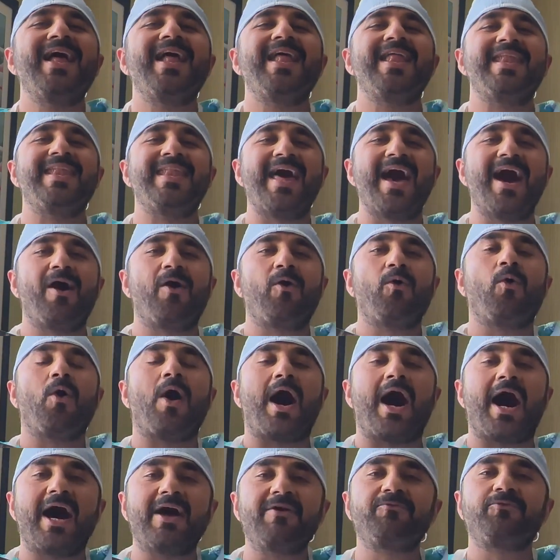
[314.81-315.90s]
Now,
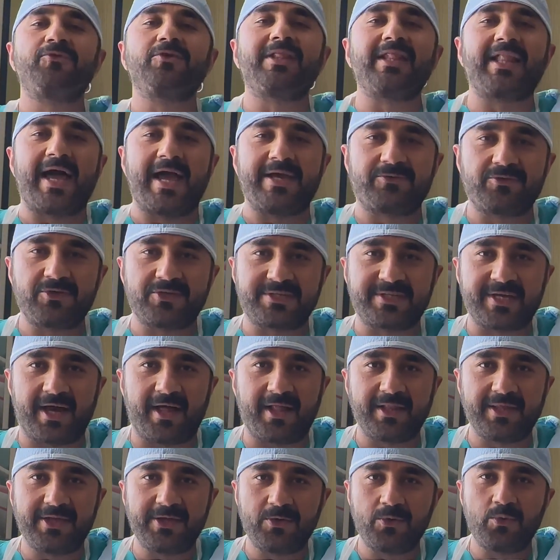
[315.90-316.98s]
I would like to
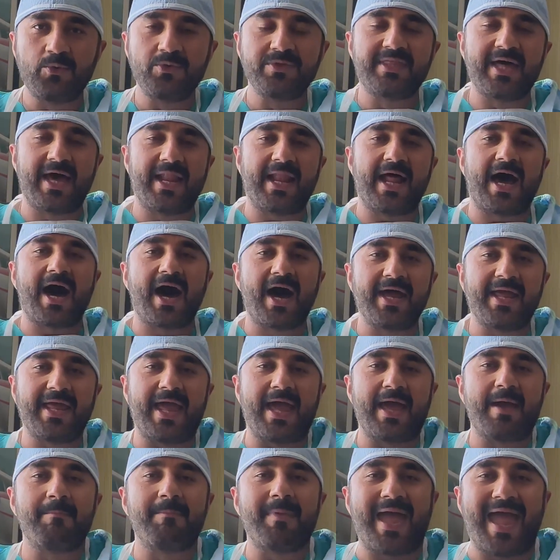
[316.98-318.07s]
tell you that I
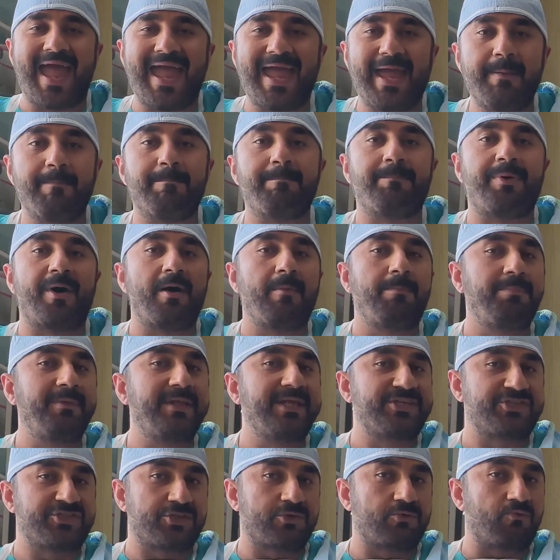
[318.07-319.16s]
am a
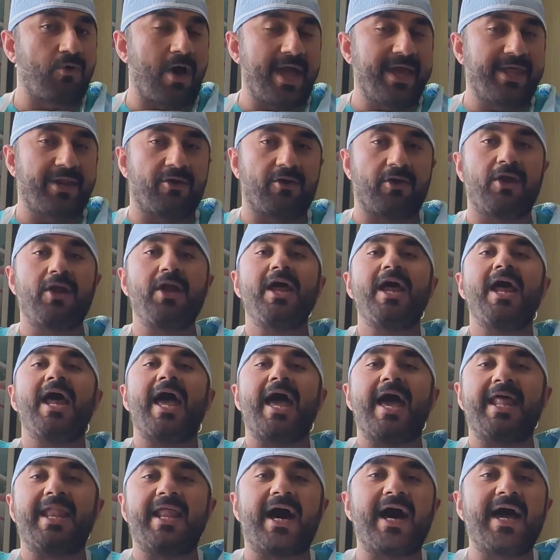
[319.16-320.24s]
published writer
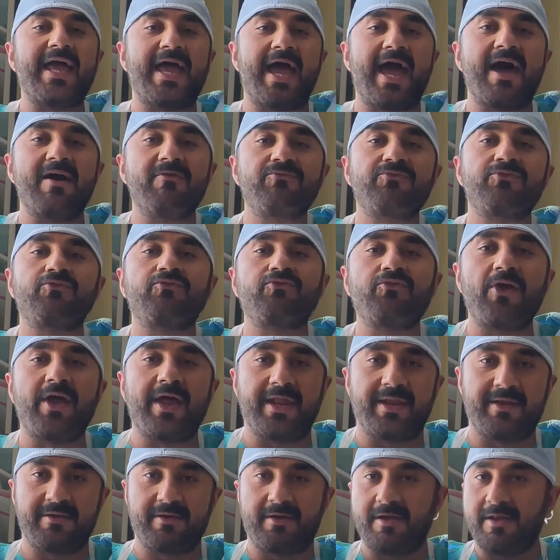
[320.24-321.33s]
and I have
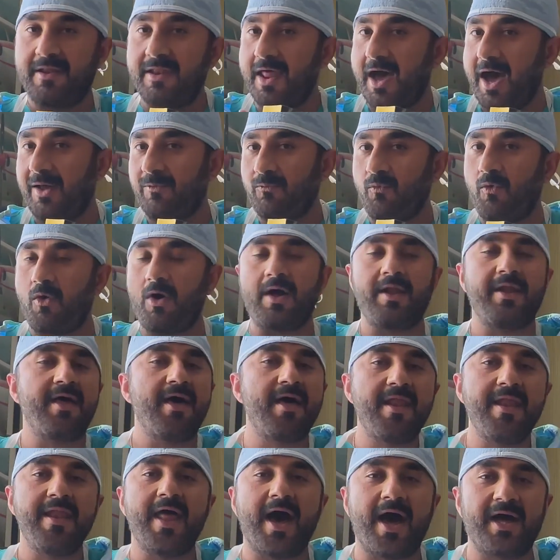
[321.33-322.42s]
written not one,
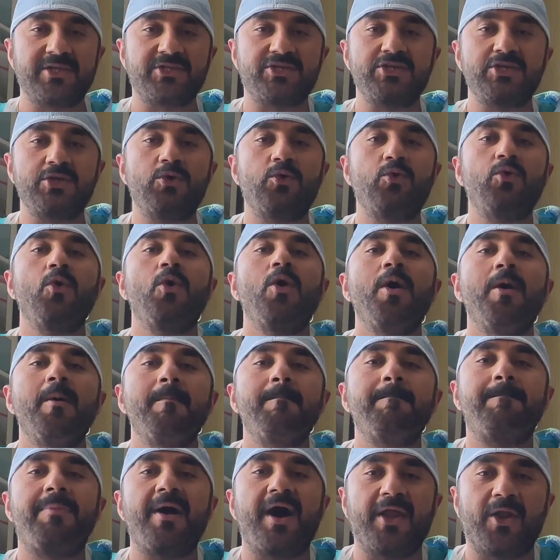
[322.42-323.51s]
not two,
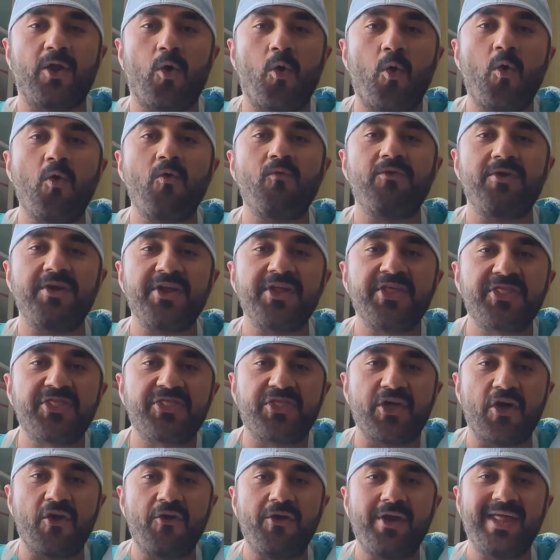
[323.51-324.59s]
but over
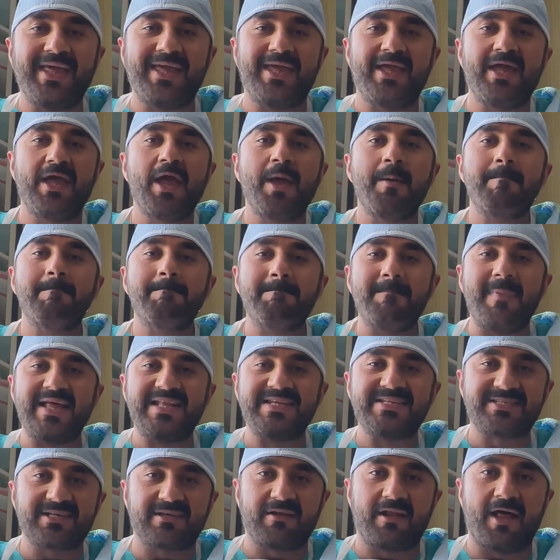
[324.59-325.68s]
30
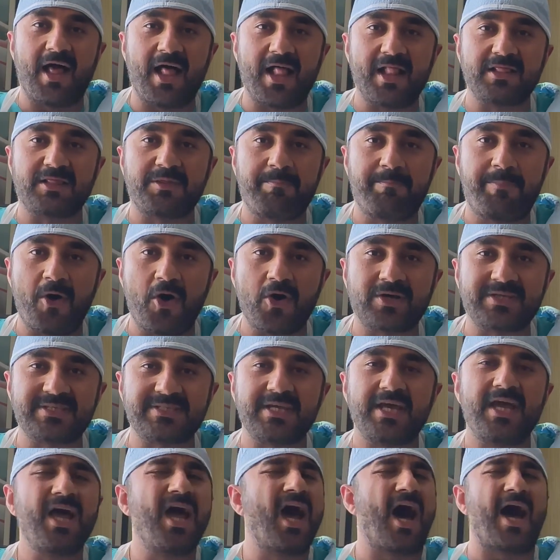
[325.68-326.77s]
mental health books.
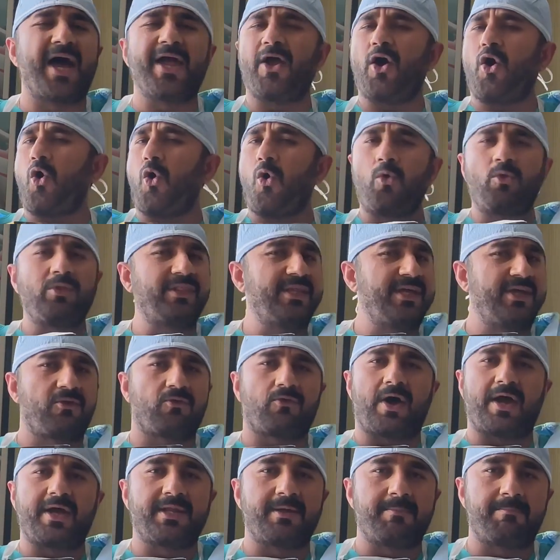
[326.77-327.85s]
I only
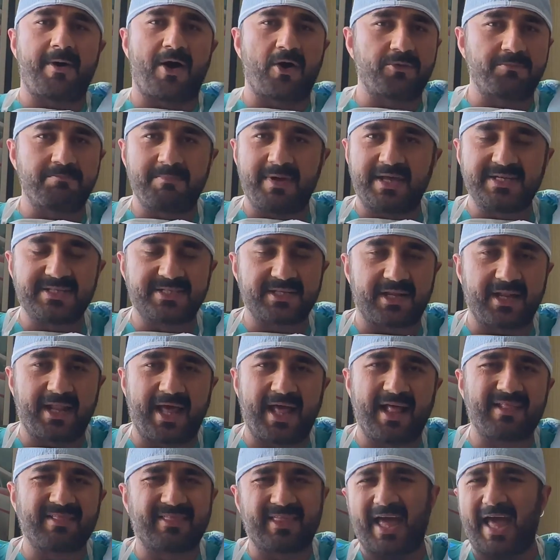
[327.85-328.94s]
write about mental
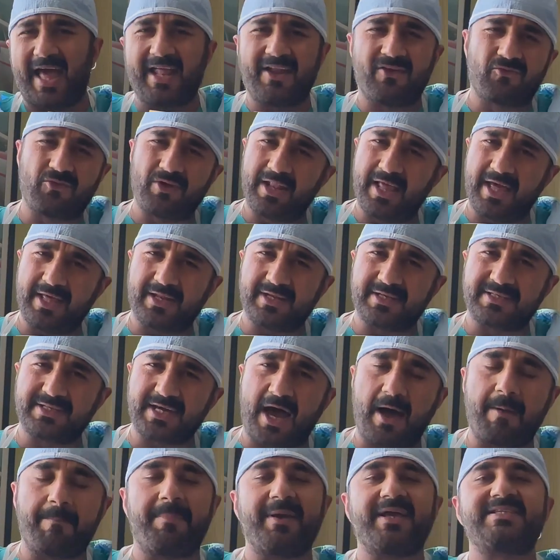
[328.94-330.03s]
health and related
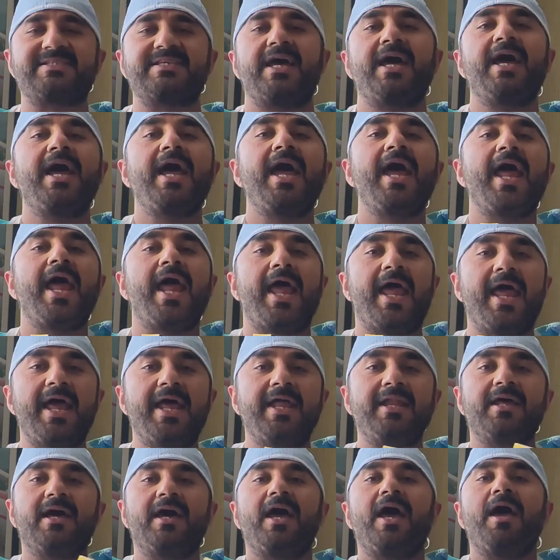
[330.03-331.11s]
topics,
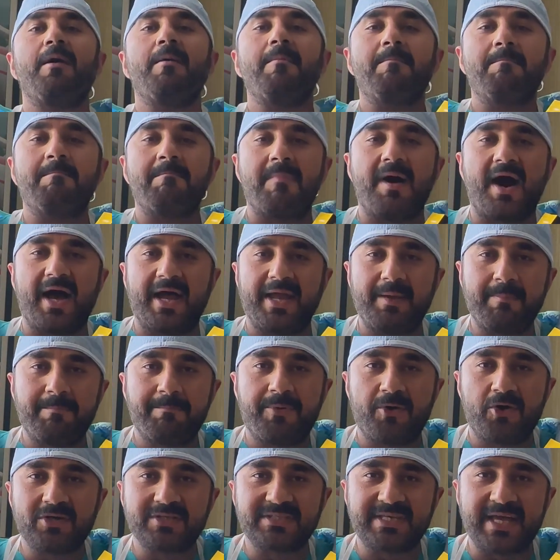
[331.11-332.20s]
and my
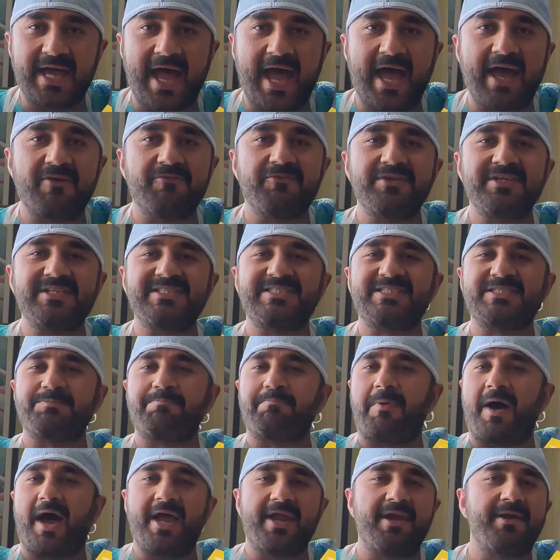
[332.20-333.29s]
books have
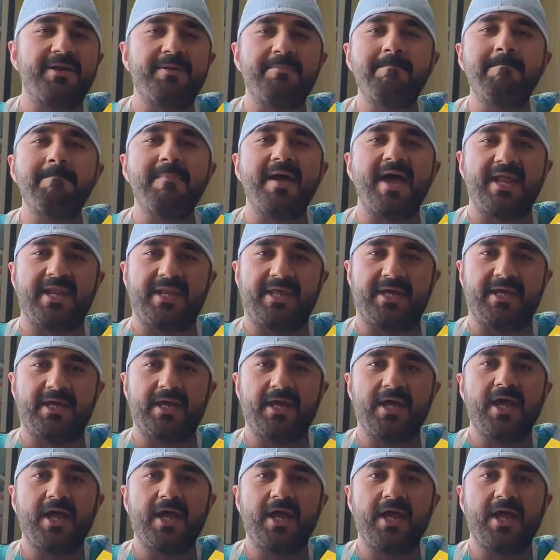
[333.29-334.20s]
inspired many.